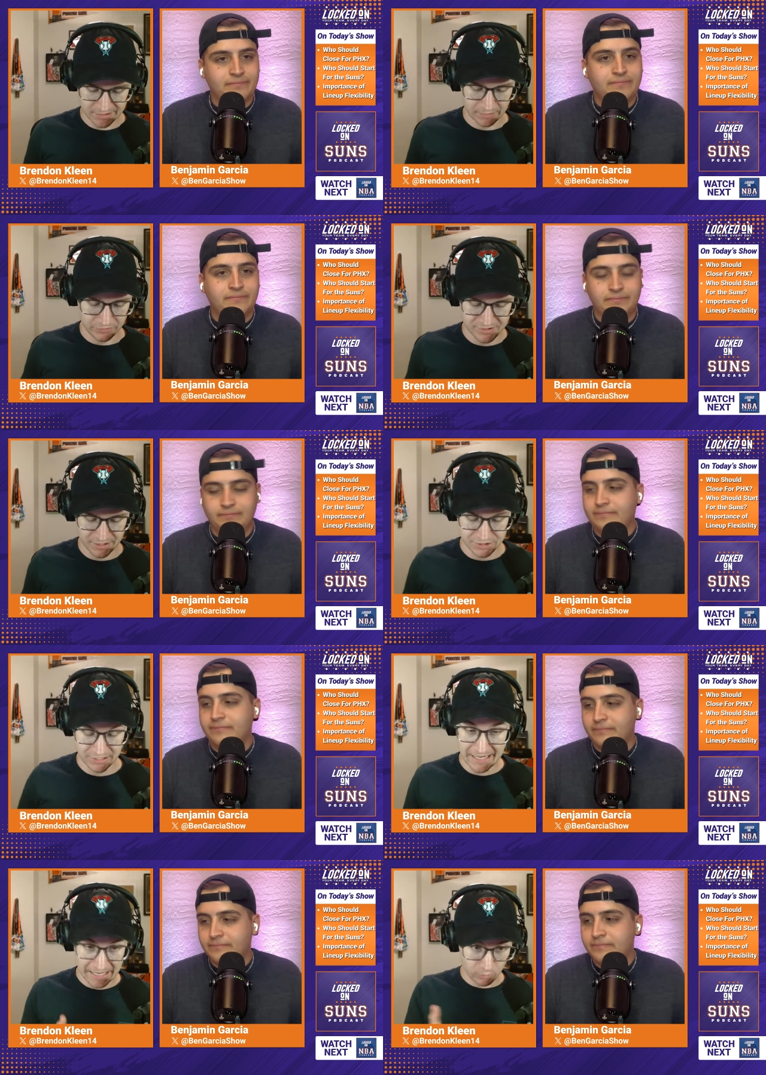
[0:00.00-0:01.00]

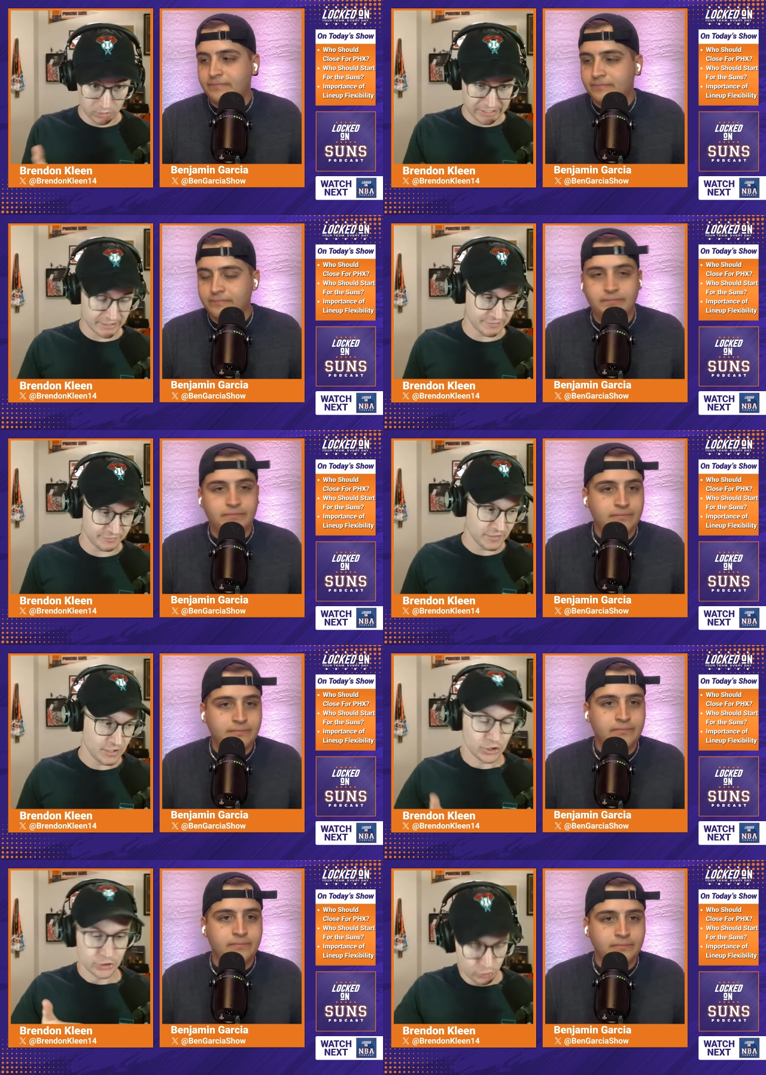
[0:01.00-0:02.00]
Speaker 1: conversation. And I will give
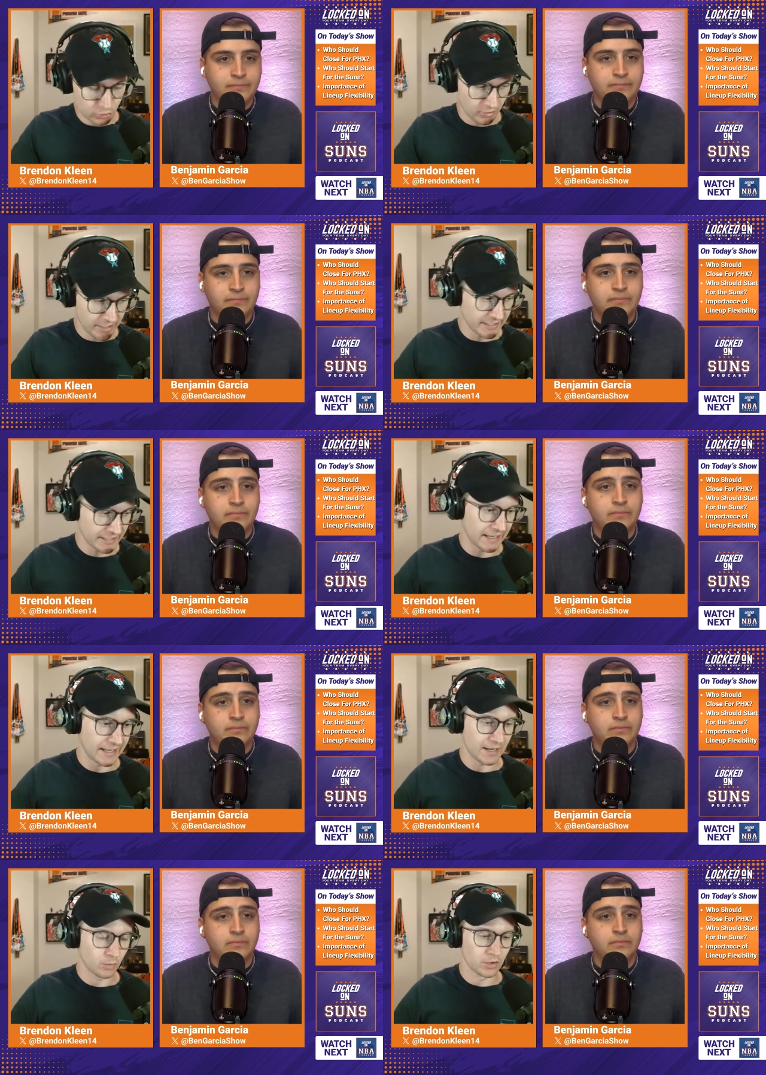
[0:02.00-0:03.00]
you credit,
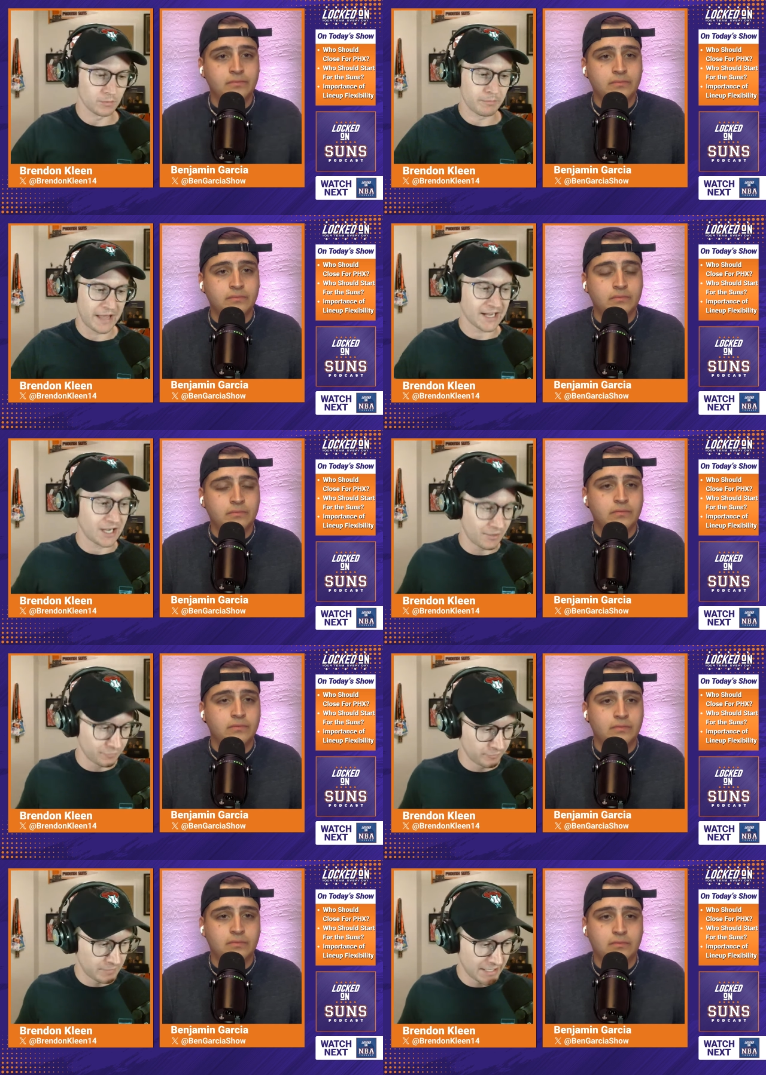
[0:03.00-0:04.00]
and I will back
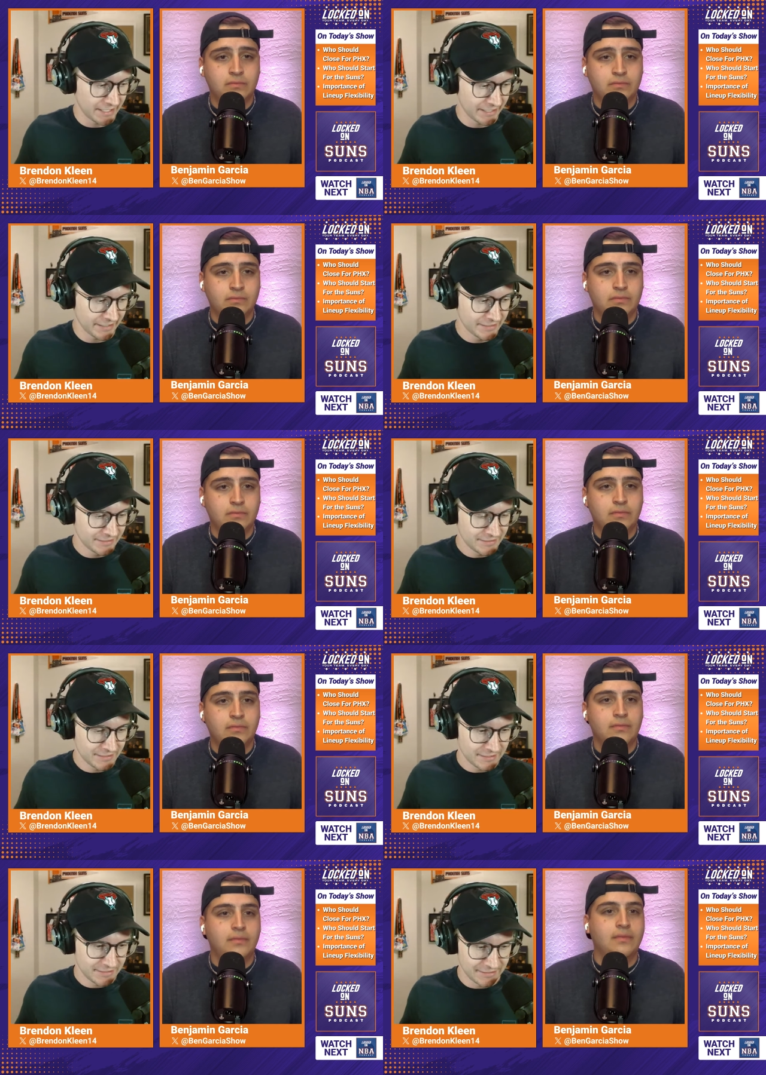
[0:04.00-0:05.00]
off of my
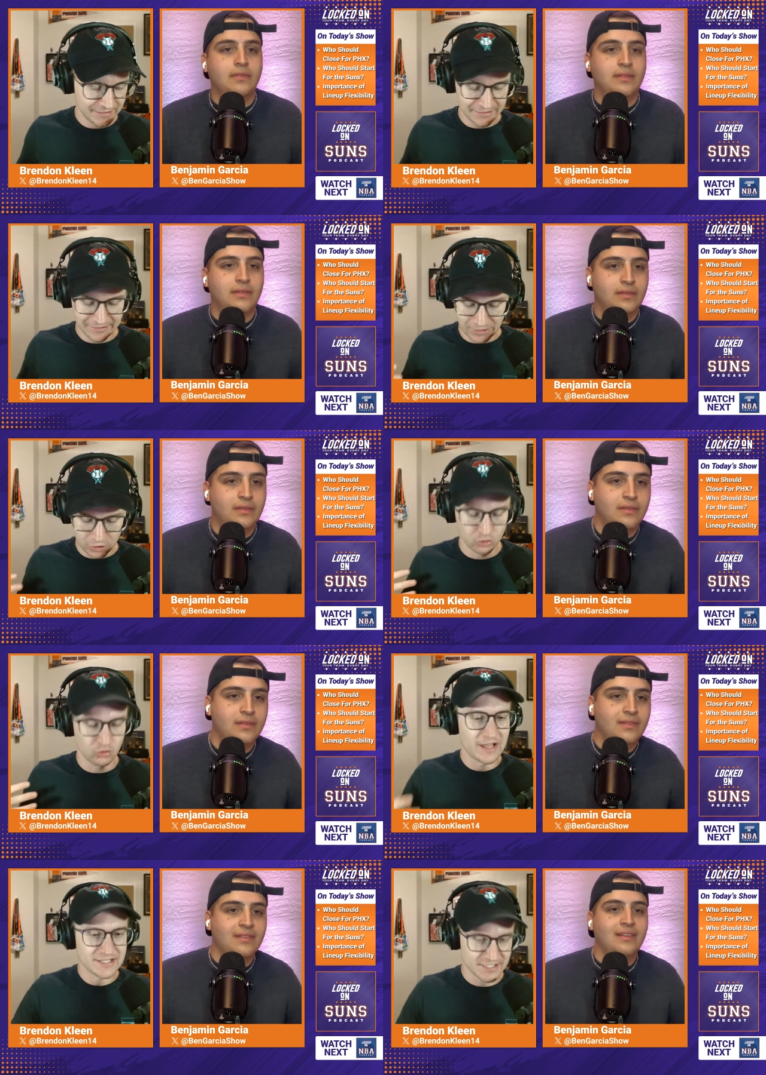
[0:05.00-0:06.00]
uh,
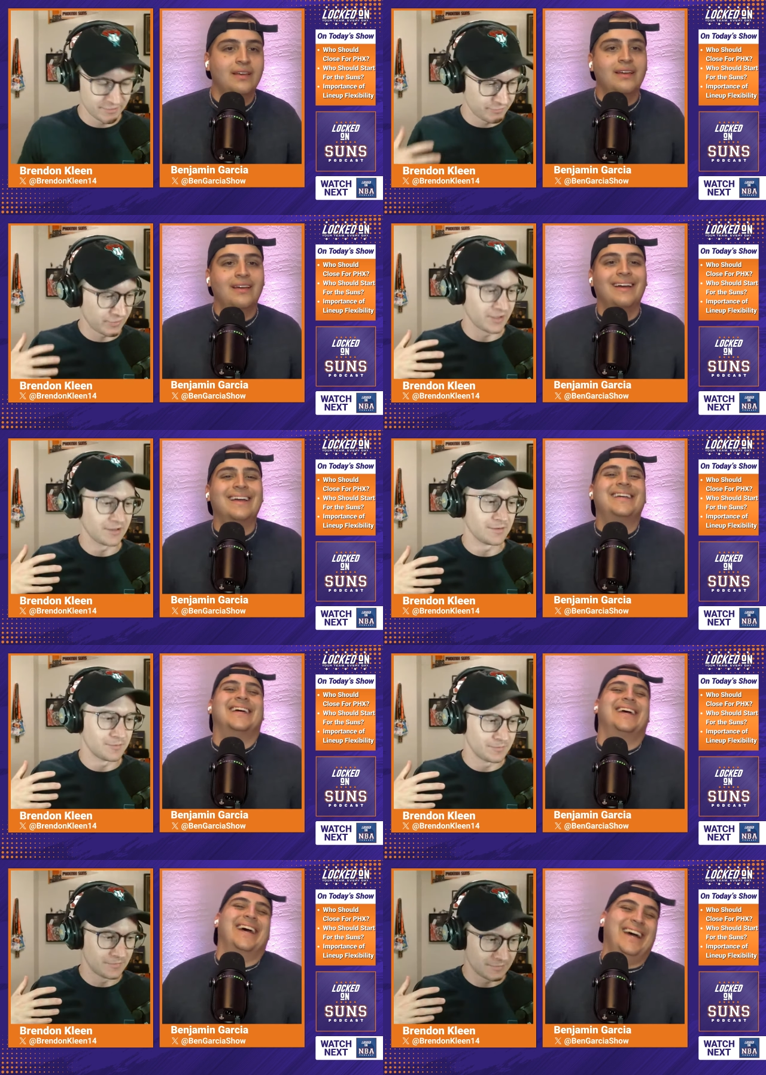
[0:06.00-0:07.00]
aggressive
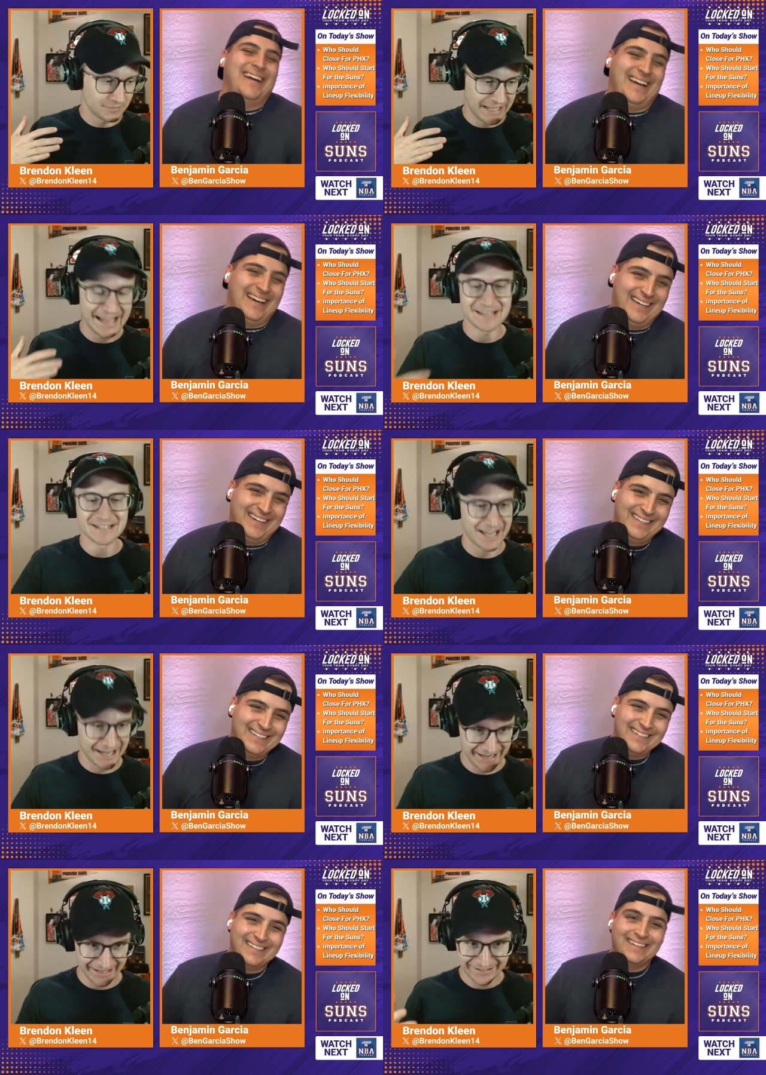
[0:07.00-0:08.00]

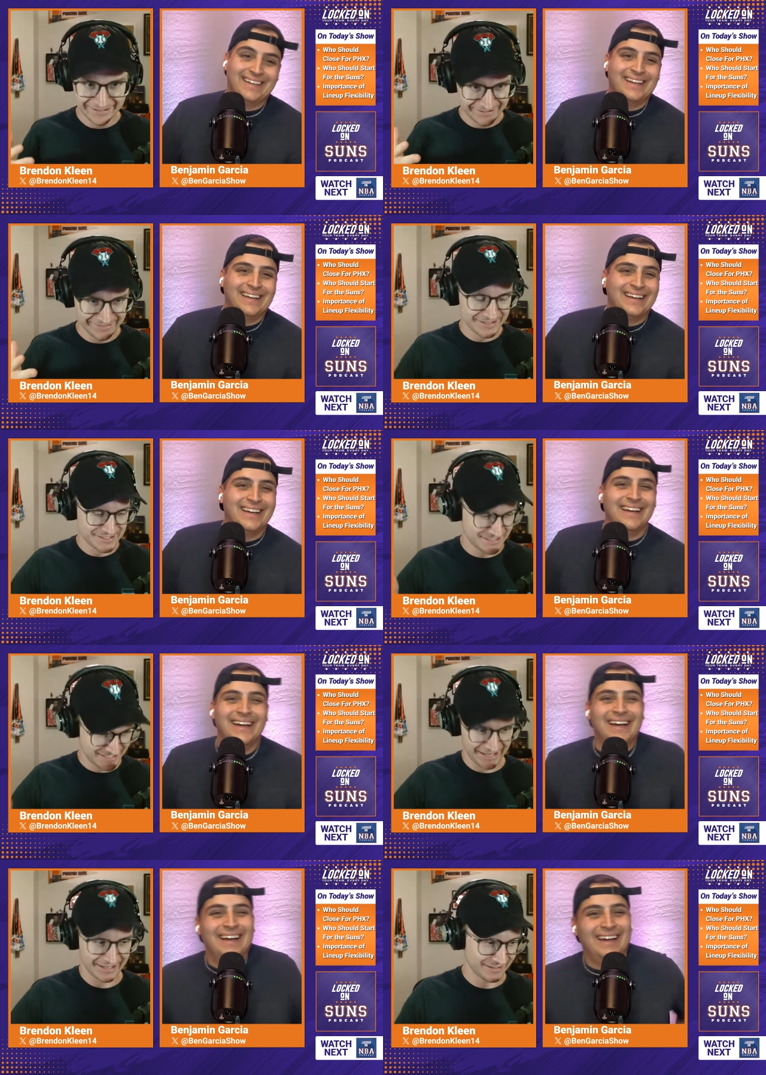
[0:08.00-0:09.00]
anti this
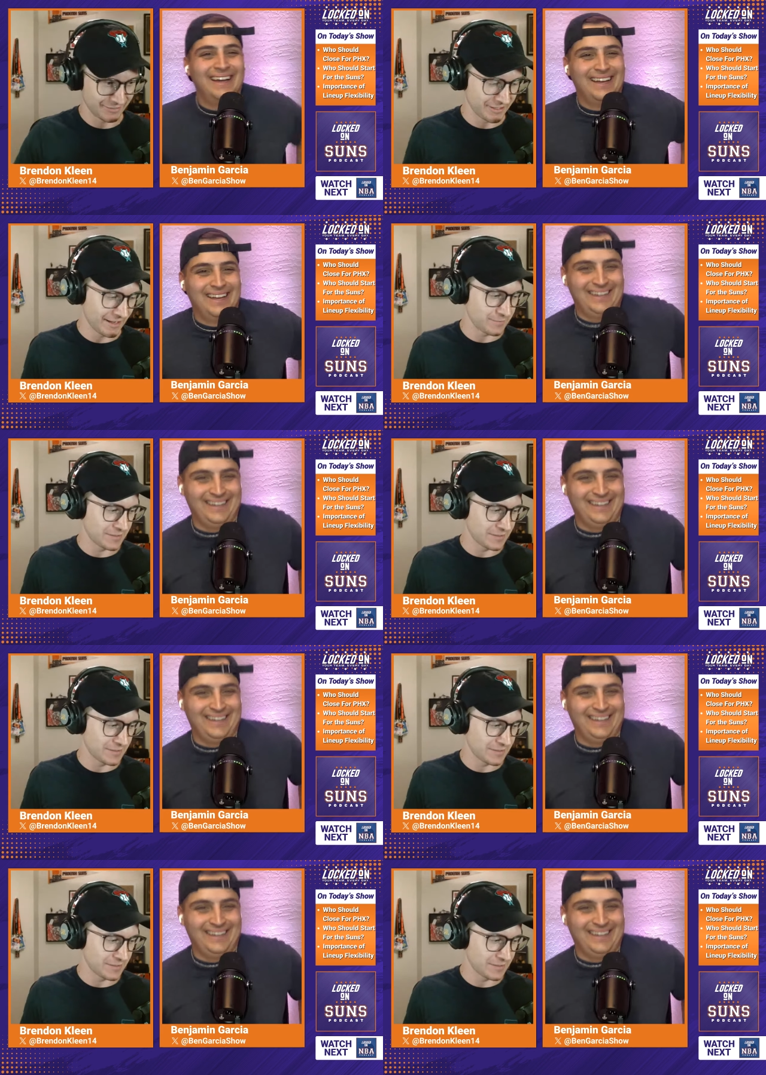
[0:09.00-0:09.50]
take, okay?